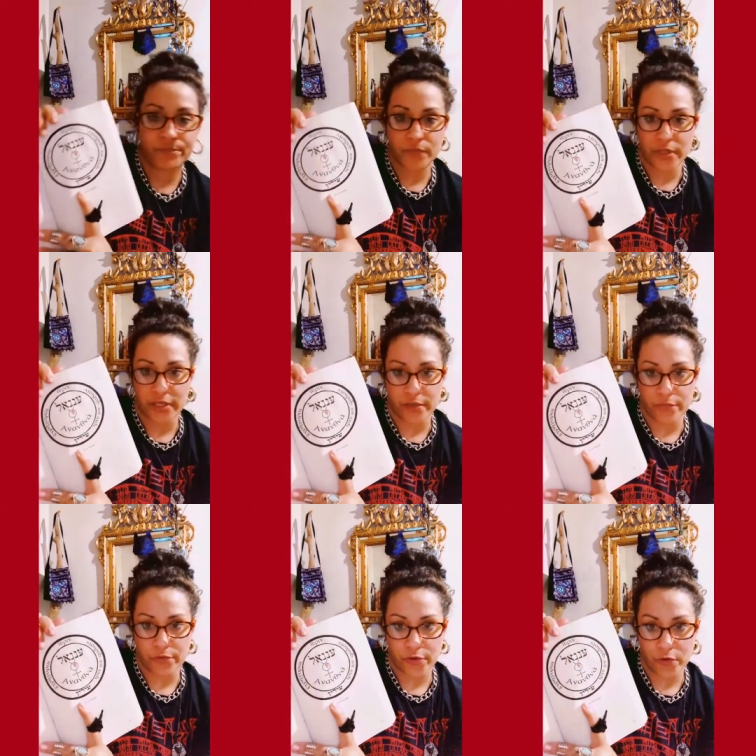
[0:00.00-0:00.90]

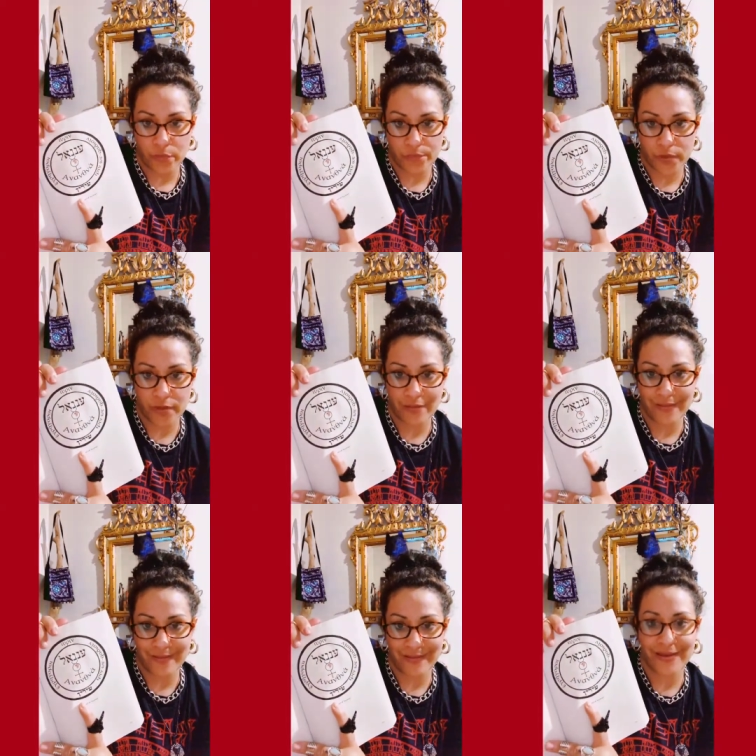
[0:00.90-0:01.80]
Hebrew,
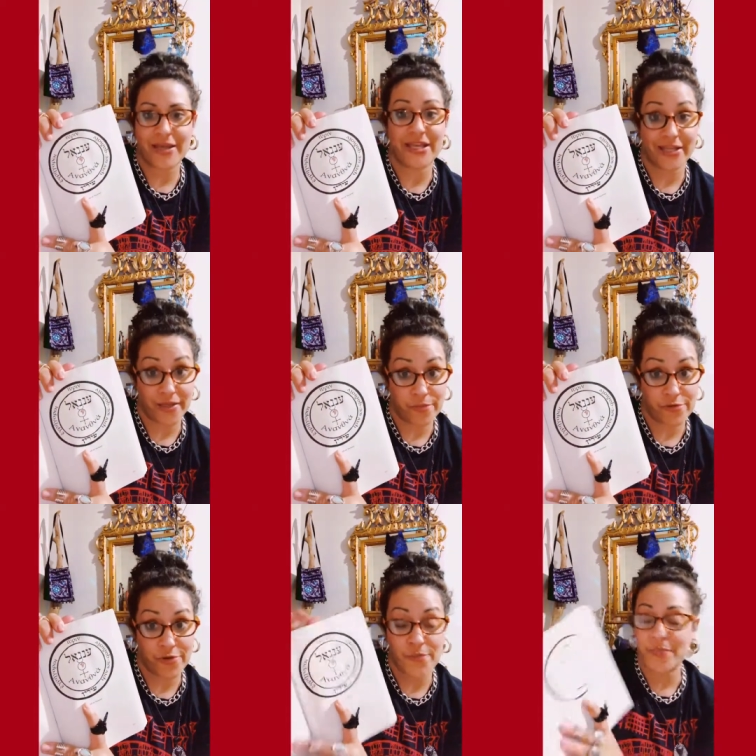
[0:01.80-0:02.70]

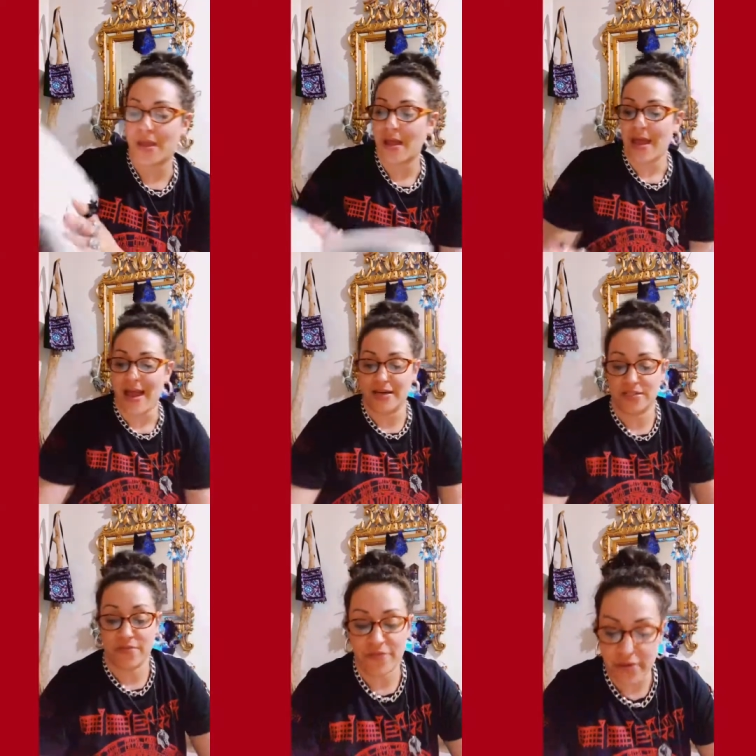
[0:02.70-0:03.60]
Hebrew. And it's
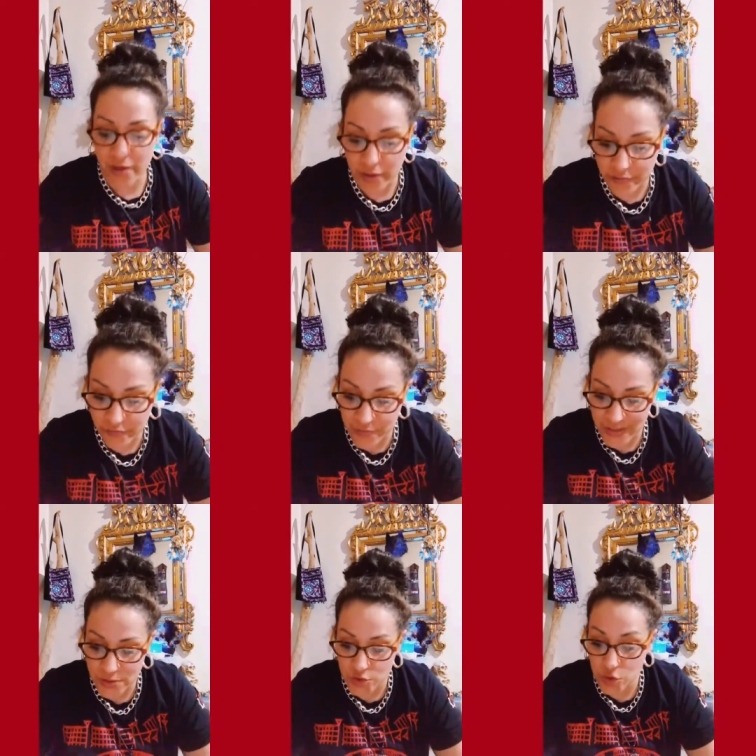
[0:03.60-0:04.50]
very hard for me
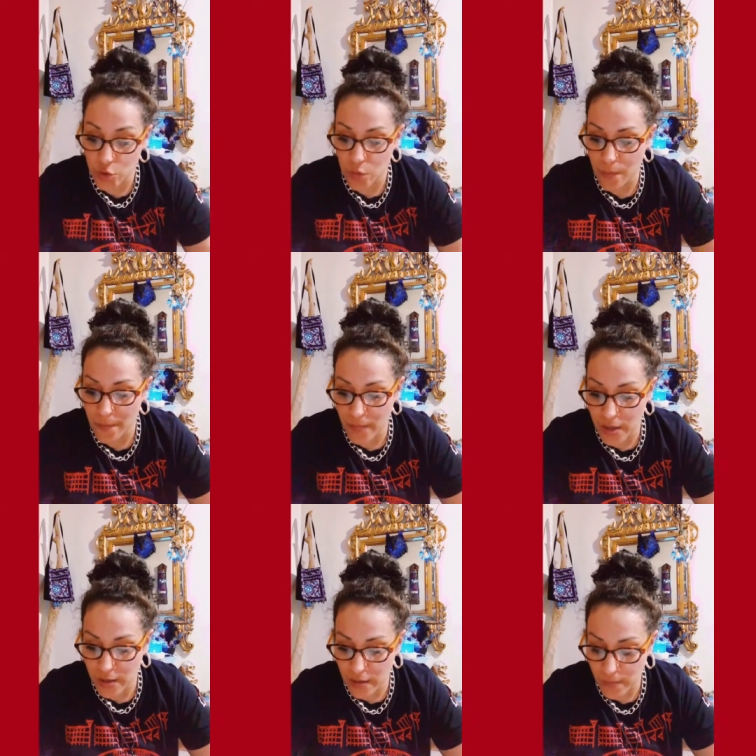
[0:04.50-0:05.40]
to do
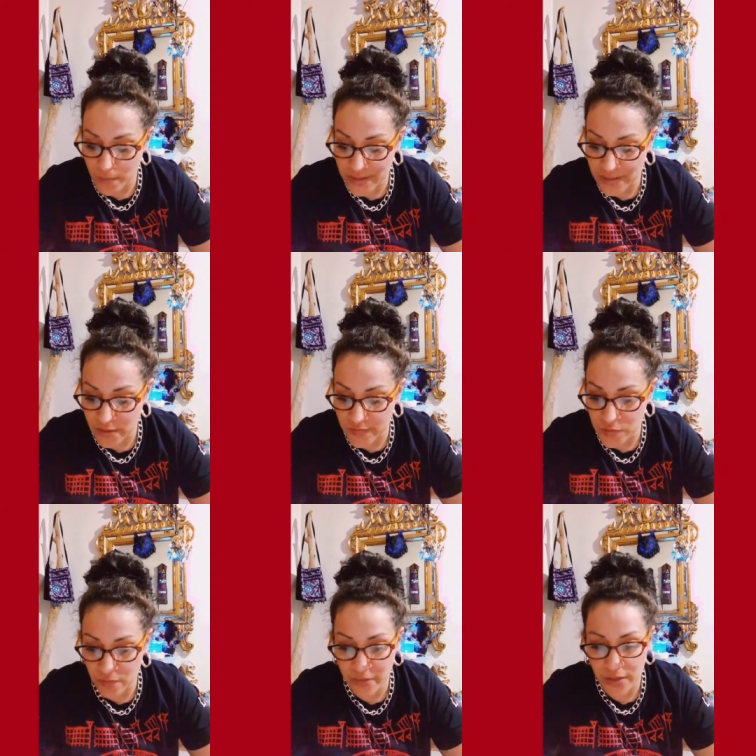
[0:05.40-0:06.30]
um, myself. So
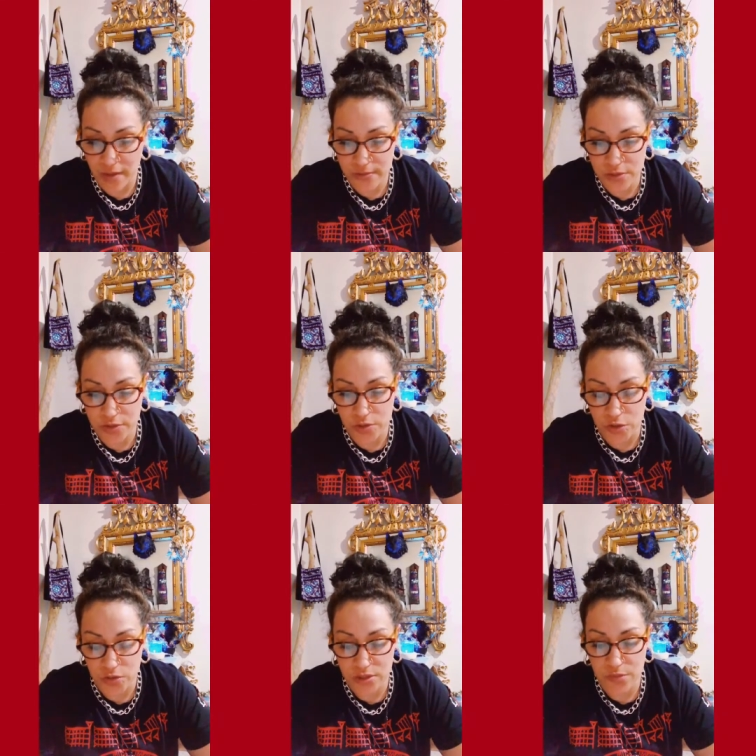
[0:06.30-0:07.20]
I'm like, I'm just going to
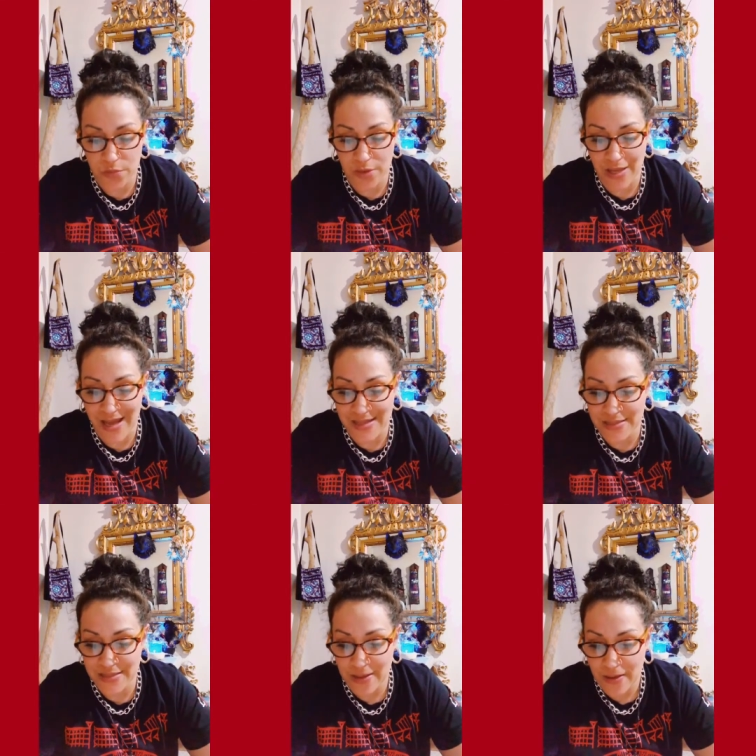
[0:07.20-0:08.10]
use this book
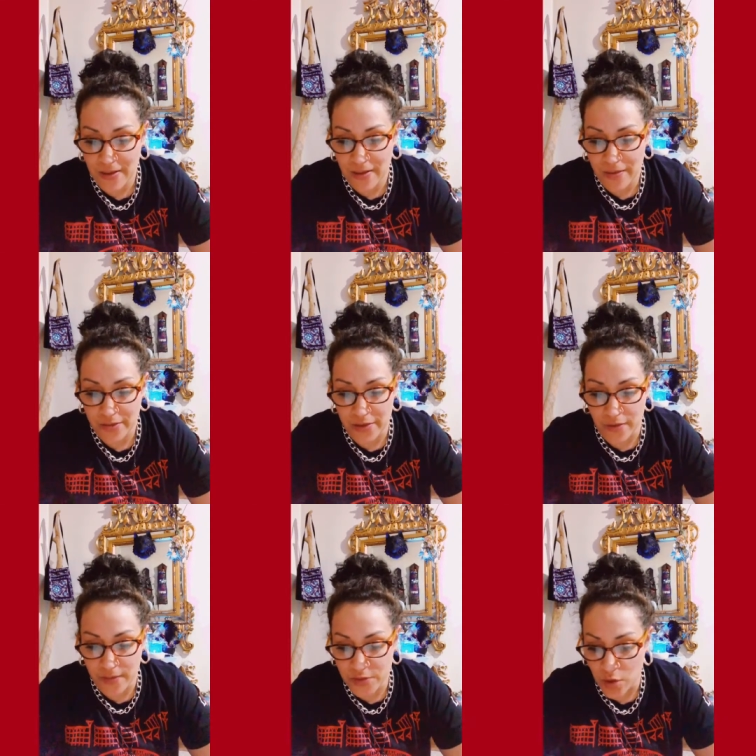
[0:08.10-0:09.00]
as, you know,
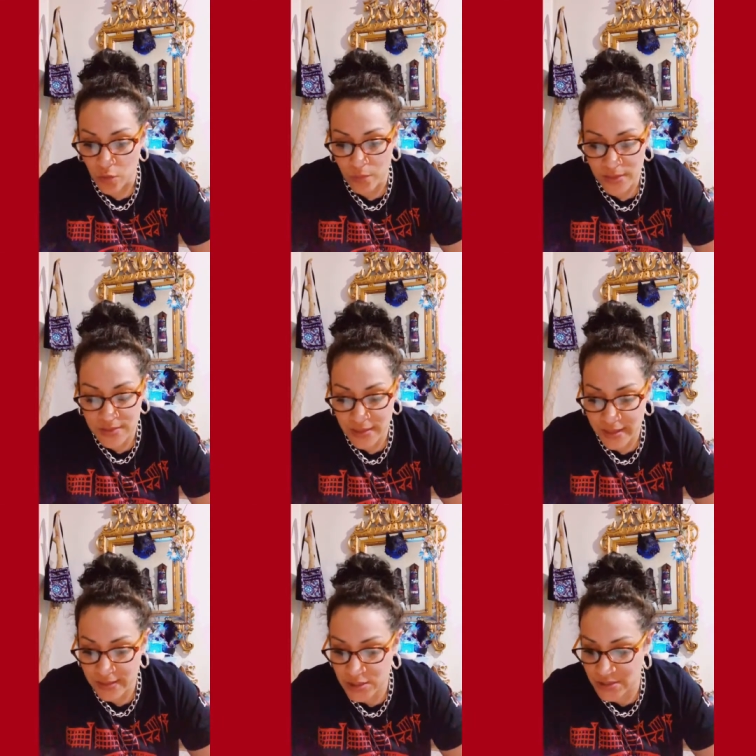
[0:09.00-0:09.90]
a tome, as
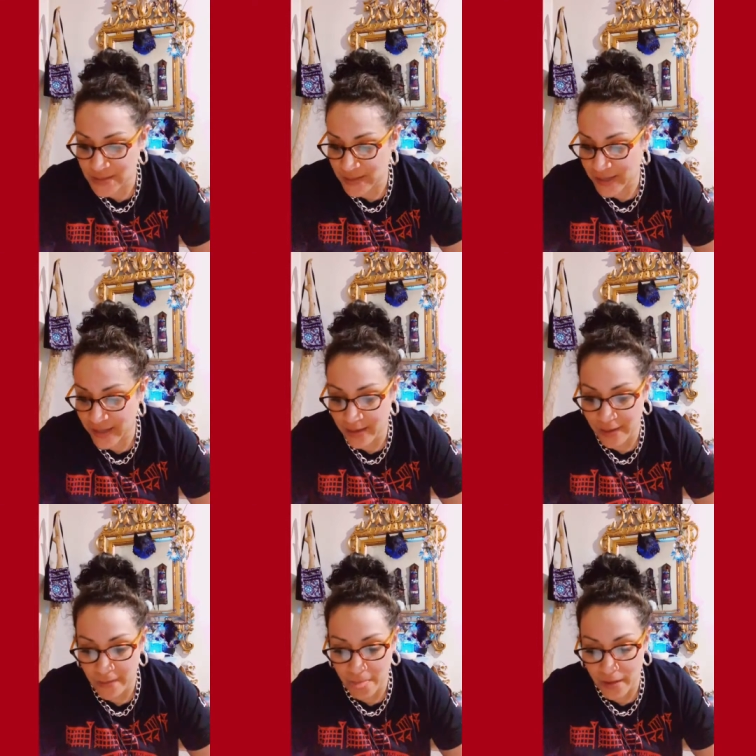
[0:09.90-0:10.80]
like just
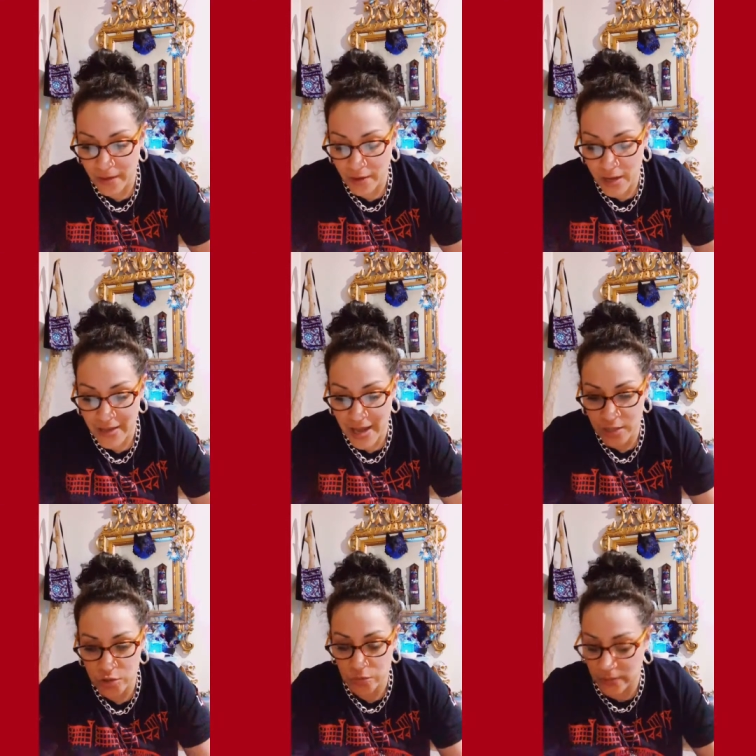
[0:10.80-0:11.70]
a, an
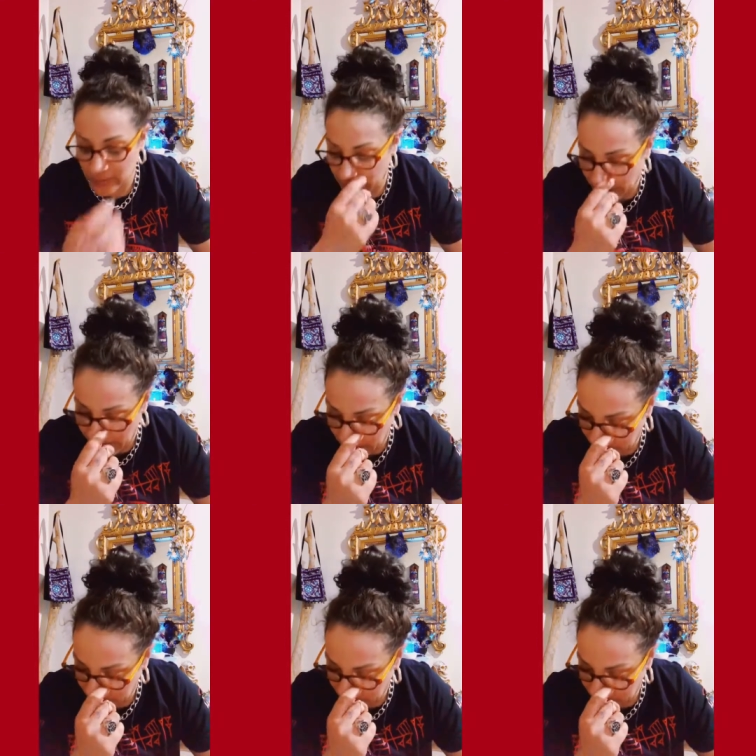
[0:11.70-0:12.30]
actual uh,